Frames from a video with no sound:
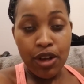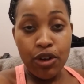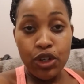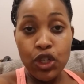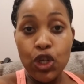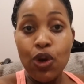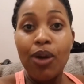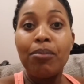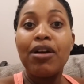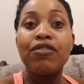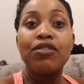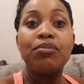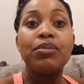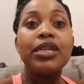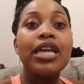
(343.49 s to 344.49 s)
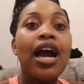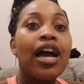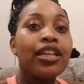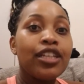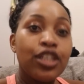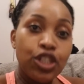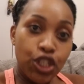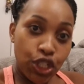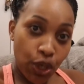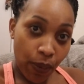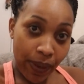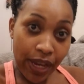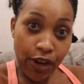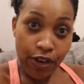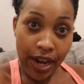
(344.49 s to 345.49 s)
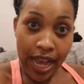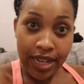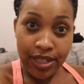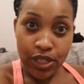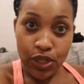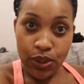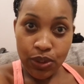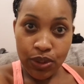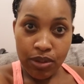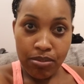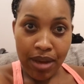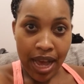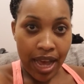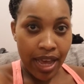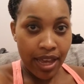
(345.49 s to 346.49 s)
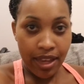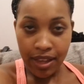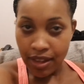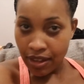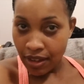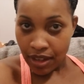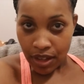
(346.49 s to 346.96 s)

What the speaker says: or to go above and beyond in showing gratitude by,